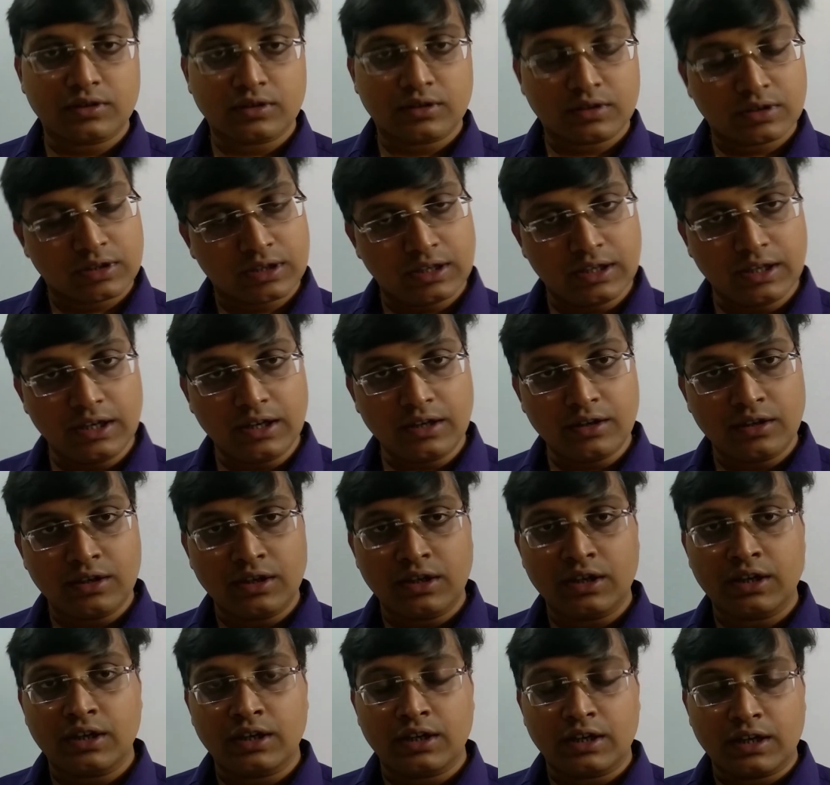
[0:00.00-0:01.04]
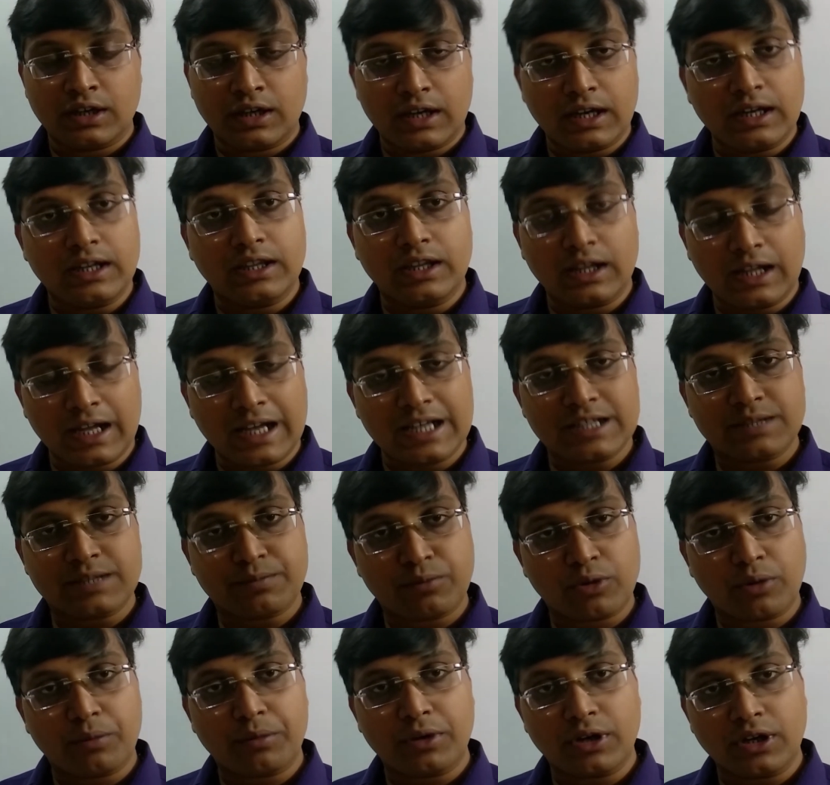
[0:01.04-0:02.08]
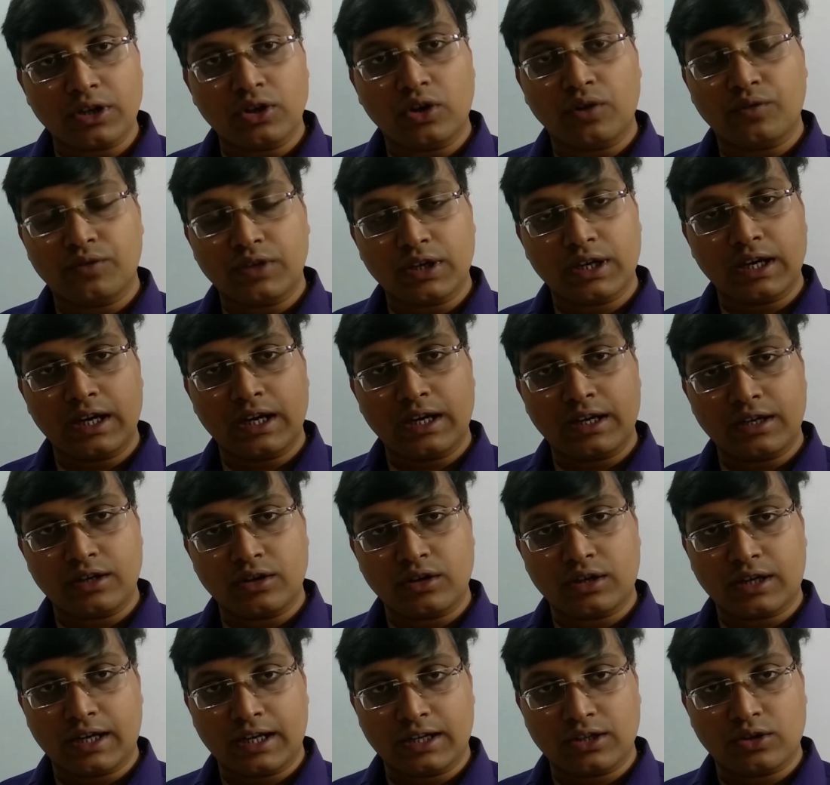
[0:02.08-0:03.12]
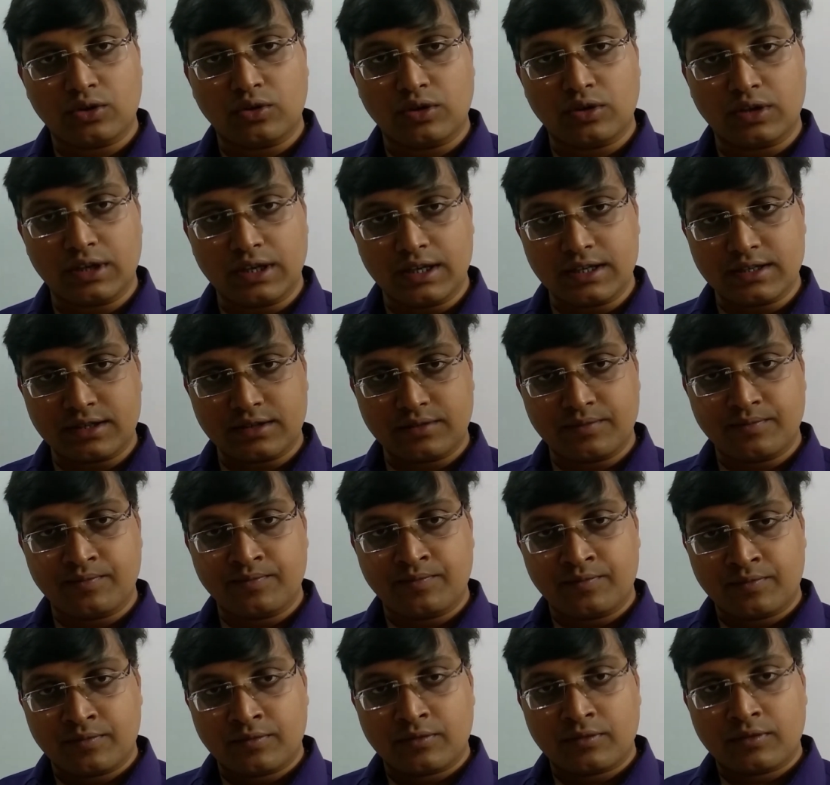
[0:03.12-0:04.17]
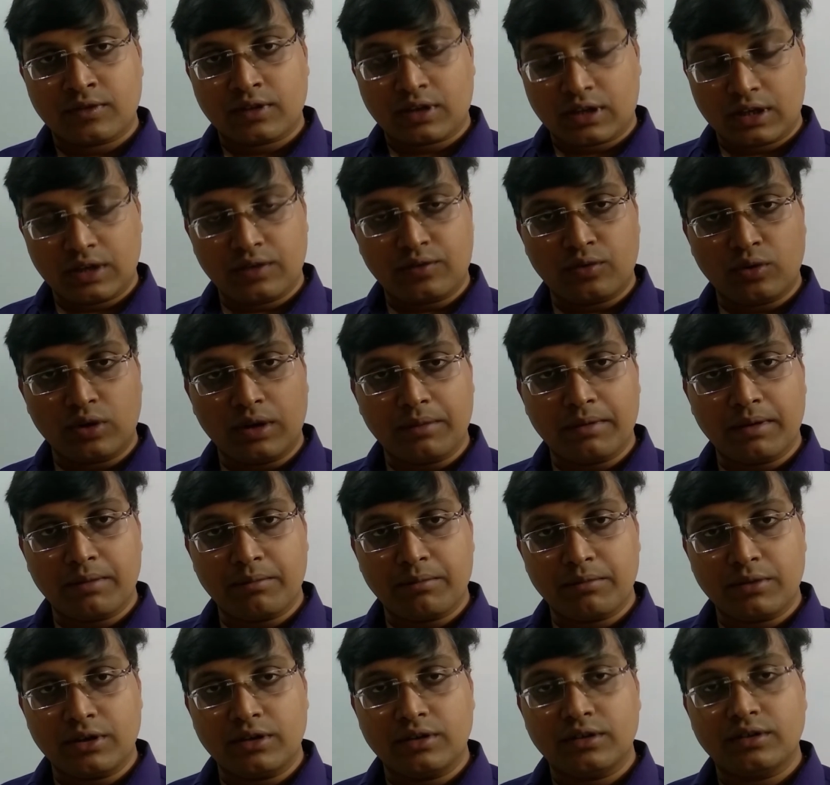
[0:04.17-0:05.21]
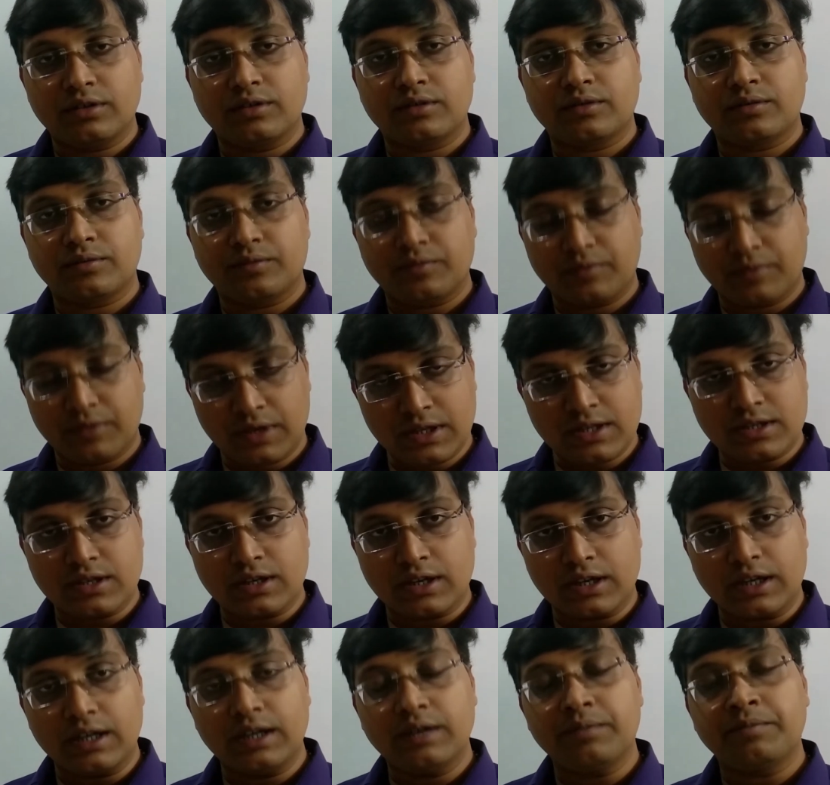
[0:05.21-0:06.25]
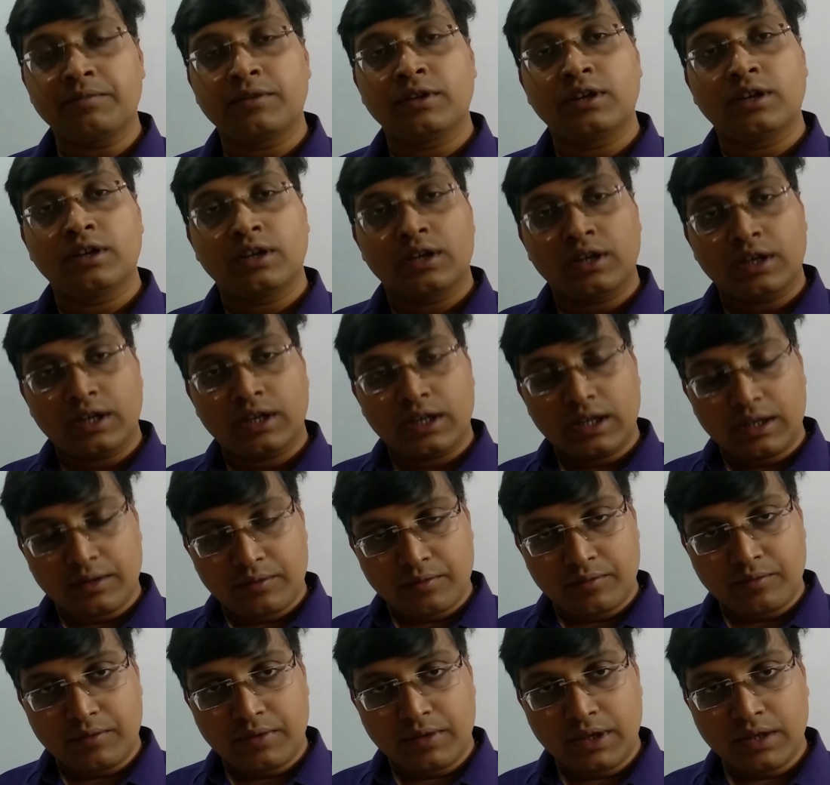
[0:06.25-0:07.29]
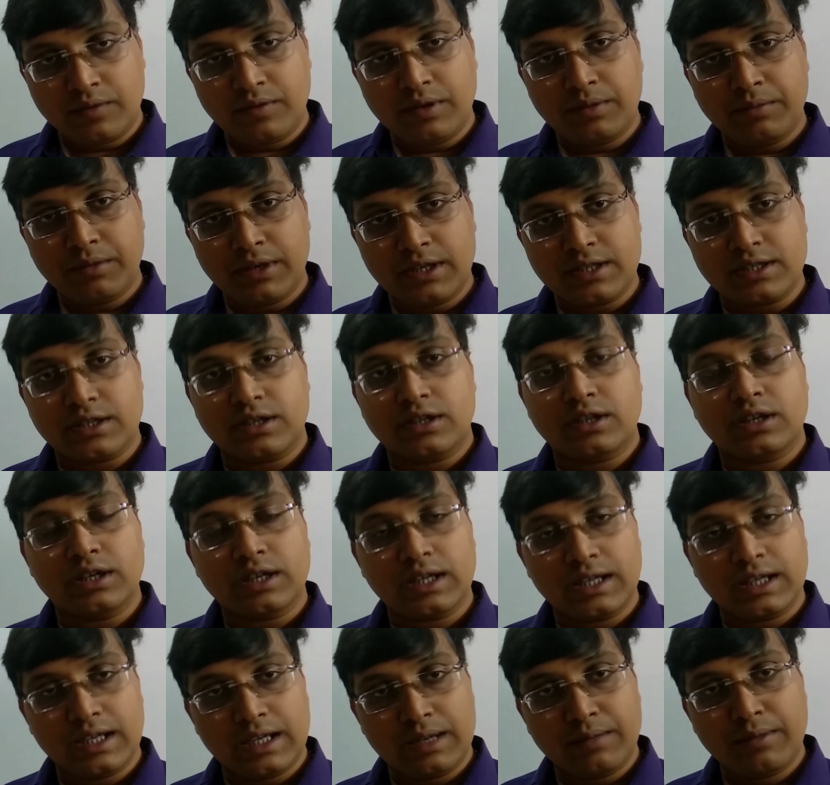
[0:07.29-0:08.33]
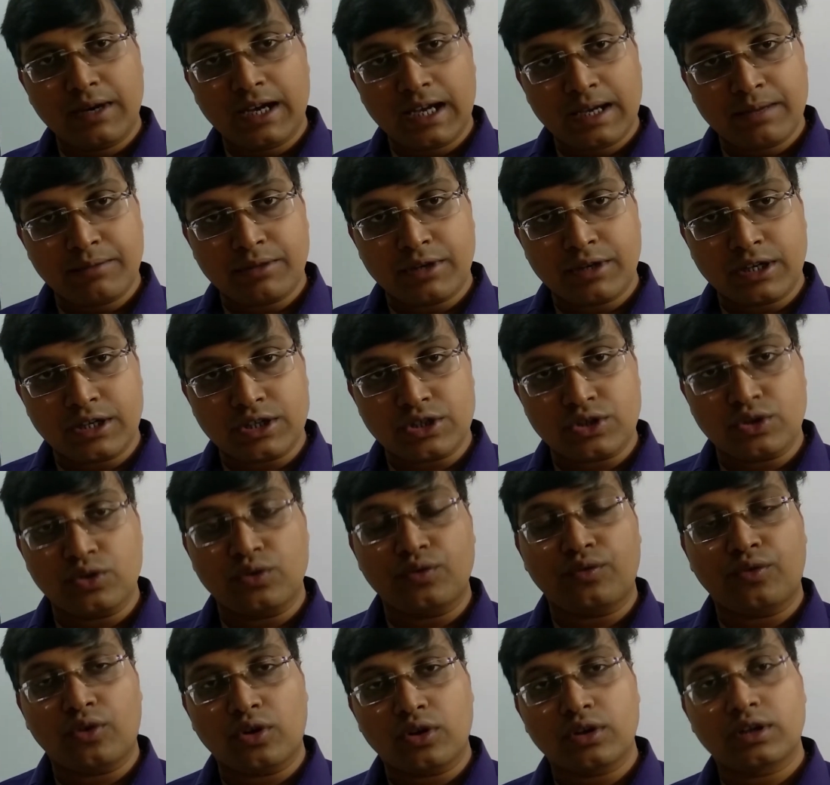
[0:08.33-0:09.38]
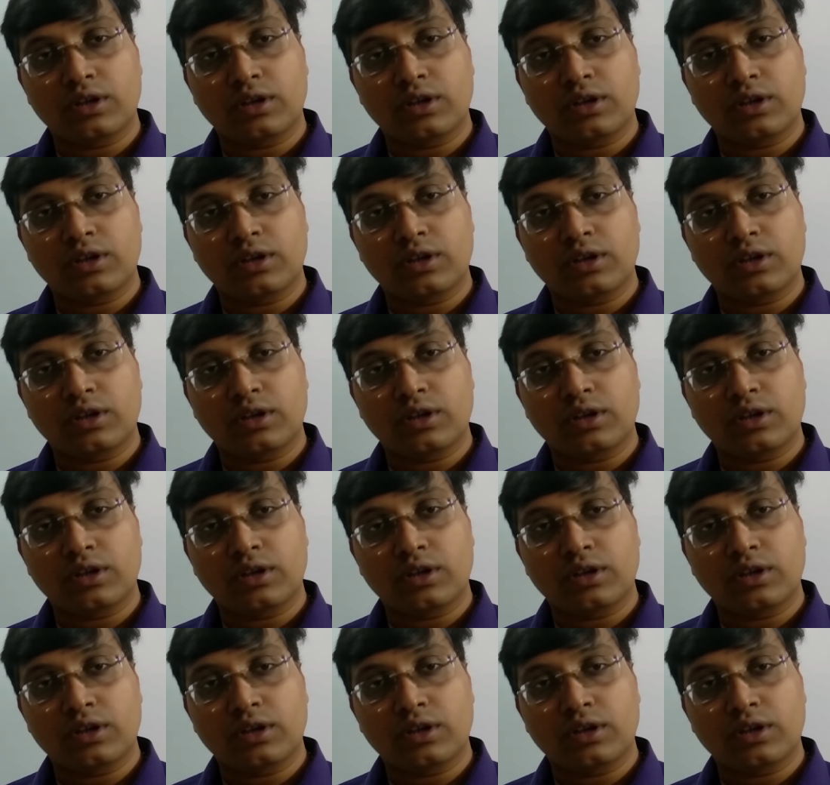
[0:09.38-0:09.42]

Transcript: Clear? In the last property of the cathode rays, if you remember. Once again, when we measure the E by m ratio for the